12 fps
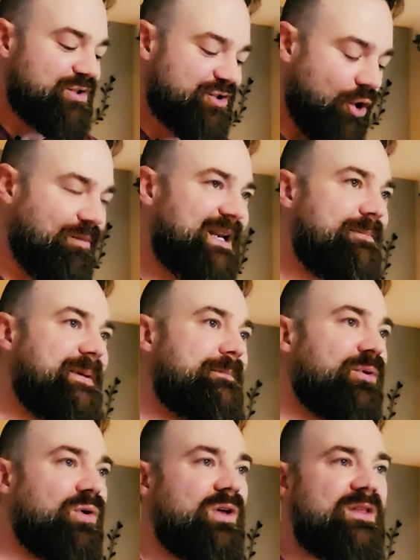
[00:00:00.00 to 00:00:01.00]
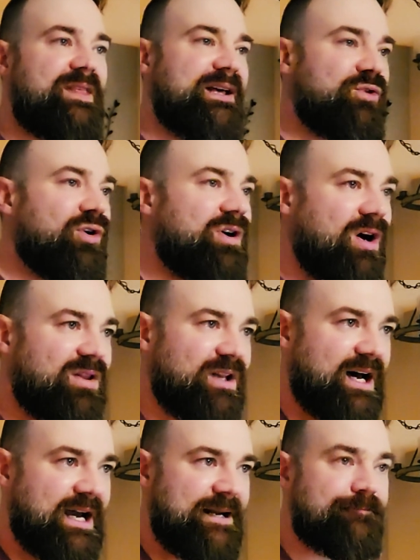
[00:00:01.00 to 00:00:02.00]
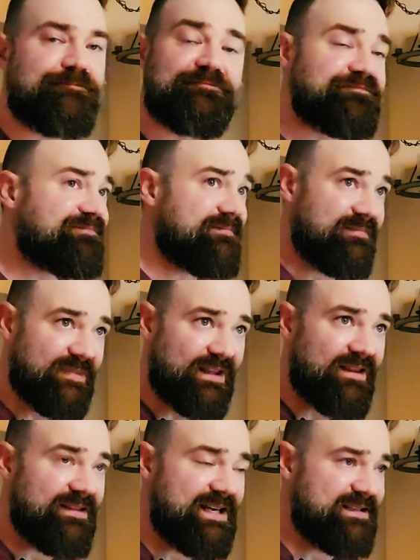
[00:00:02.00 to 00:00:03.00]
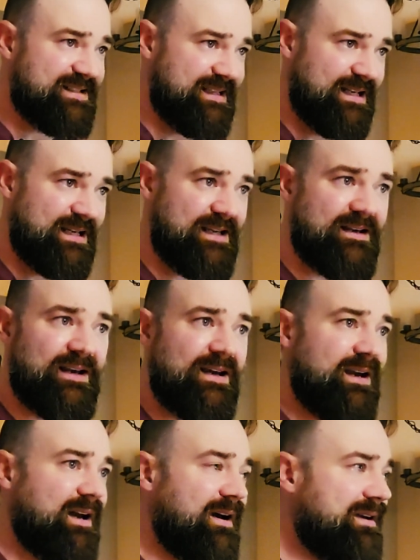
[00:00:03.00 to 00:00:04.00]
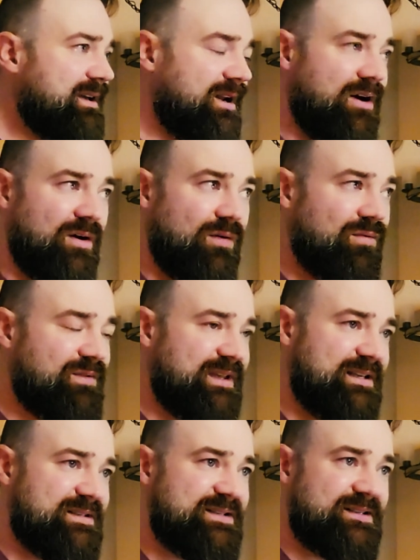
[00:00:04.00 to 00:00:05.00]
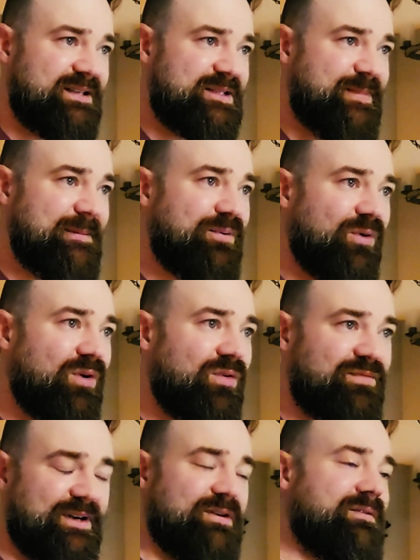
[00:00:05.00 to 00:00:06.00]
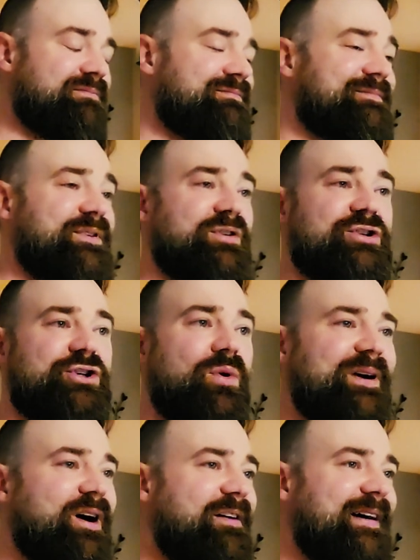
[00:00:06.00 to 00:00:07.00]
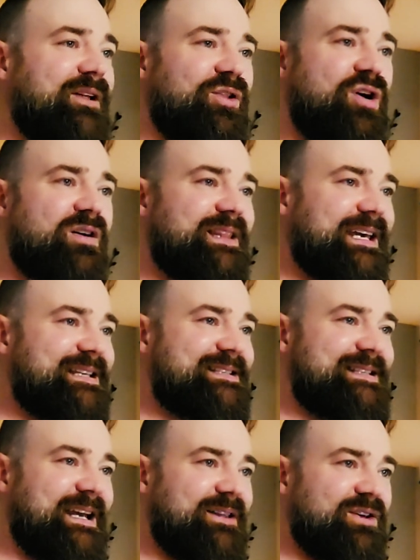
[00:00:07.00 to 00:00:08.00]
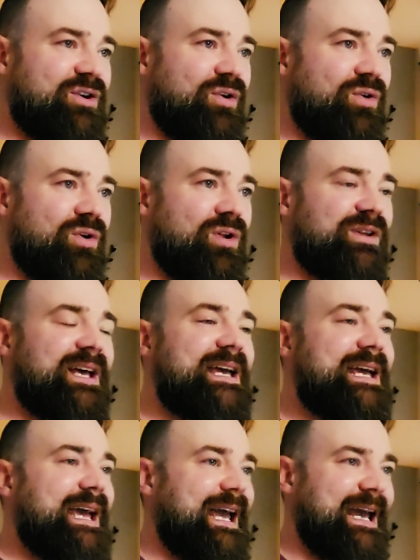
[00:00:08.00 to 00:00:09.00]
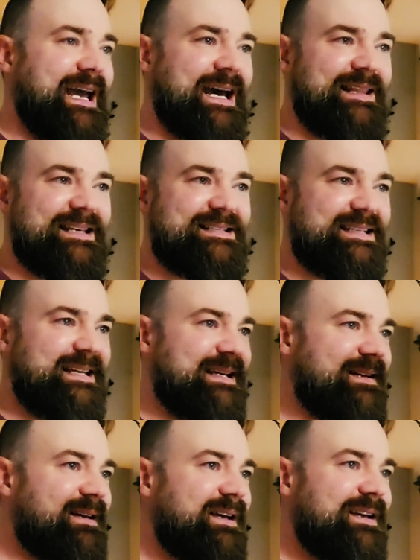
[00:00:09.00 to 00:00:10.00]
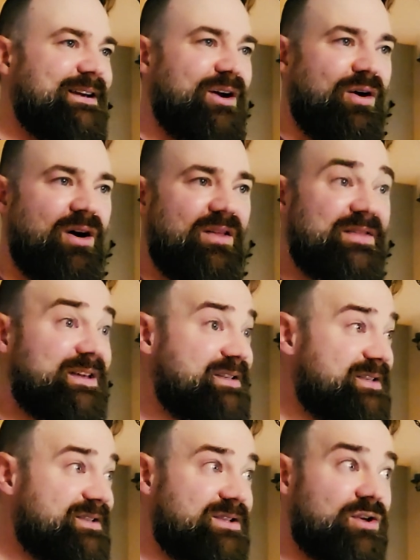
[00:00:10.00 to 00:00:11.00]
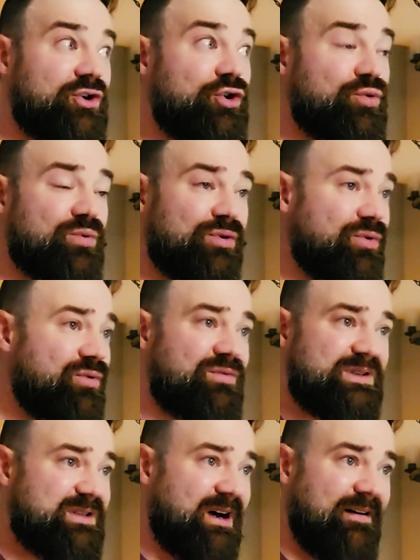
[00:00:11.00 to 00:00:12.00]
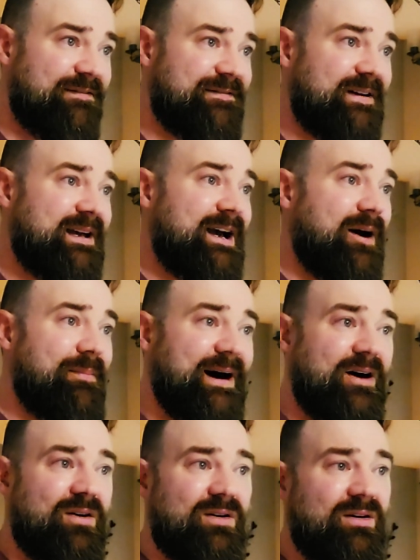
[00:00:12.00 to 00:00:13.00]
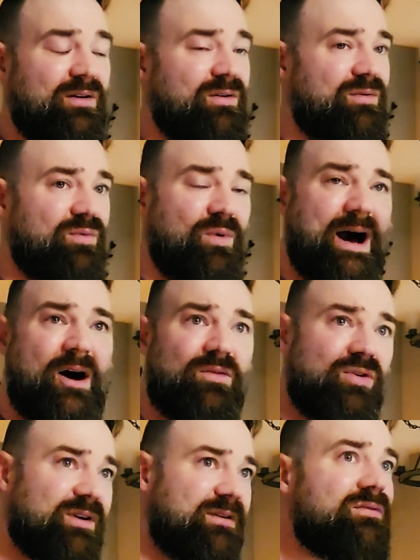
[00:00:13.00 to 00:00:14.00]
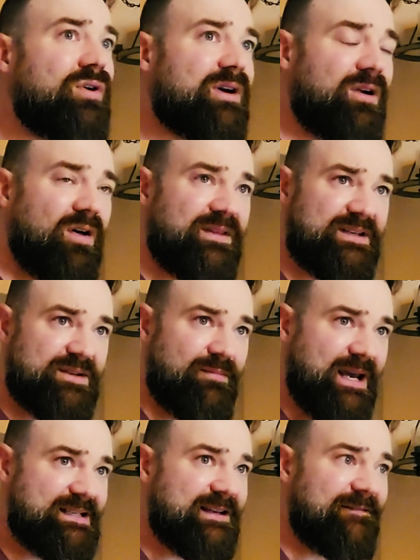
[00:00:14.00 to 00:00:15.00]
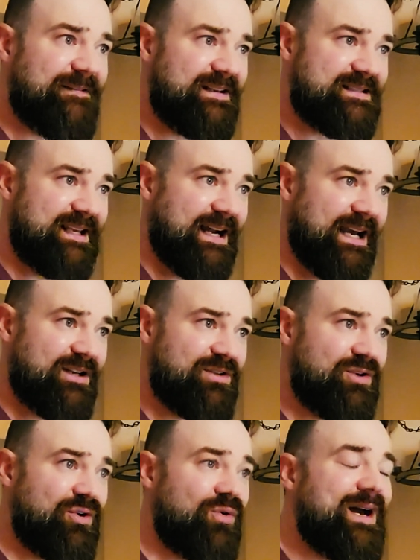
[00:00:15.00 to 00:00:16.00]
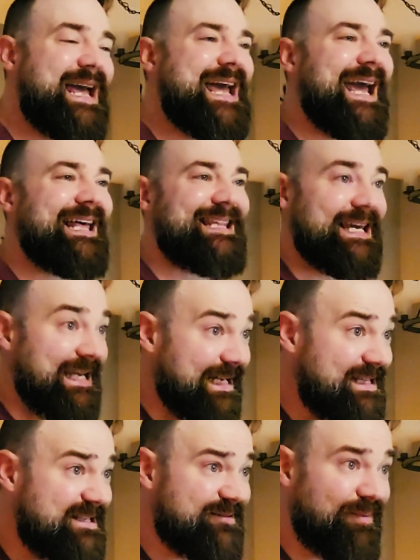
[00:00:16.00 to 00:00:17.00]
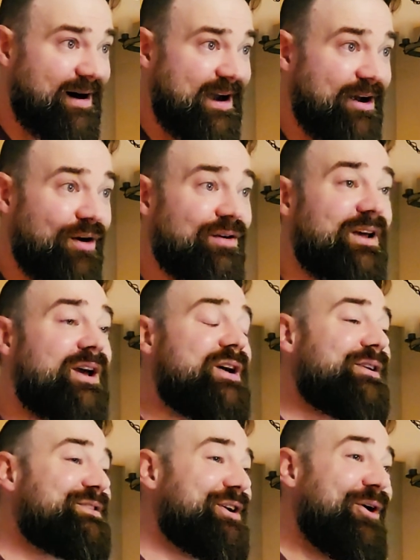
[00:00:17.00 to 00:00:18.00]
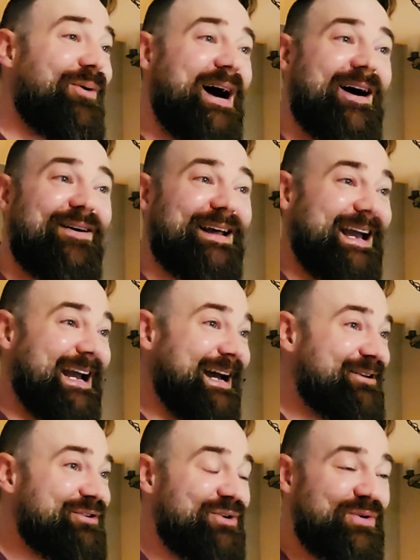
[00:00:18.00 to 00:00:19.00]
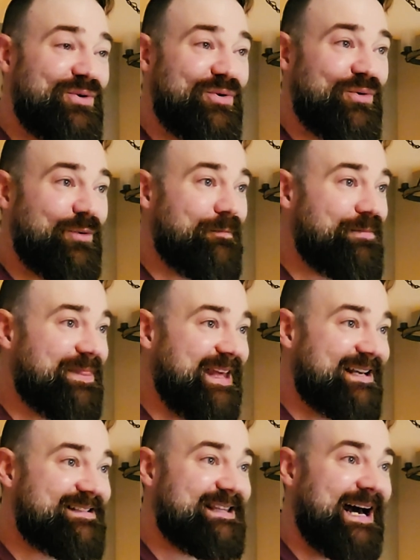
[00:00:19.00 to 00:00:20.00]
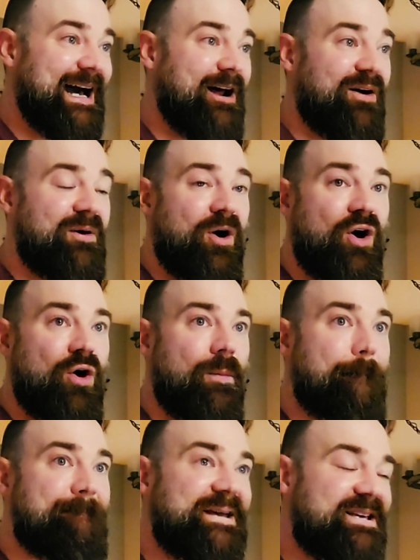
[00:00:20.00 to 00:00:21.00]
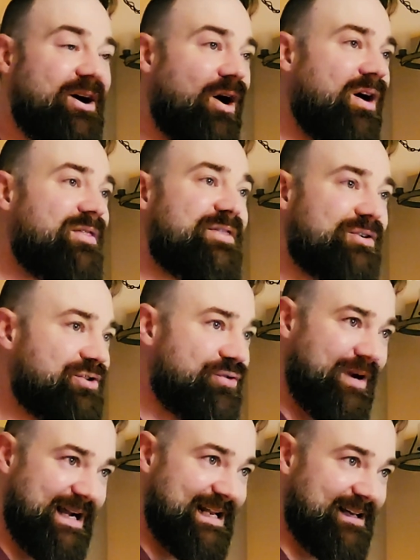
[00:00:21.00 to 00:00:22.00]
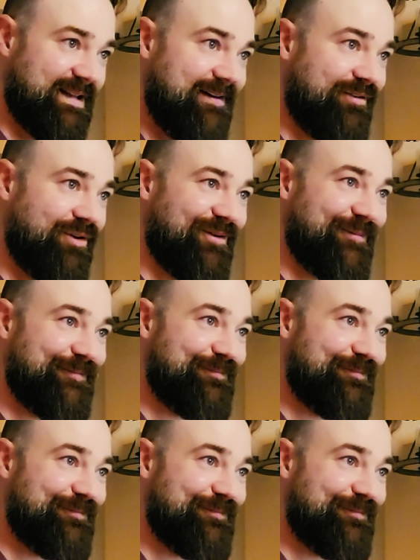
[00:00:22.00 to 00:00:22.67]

So many people, they look online, they see these people, they're showing off how long they can stay in the cold. And they see, all this guru stuff about, oh, wow, look at all these amazing feats that I can do. And they get inspired to go out and do things that are beyond their training level.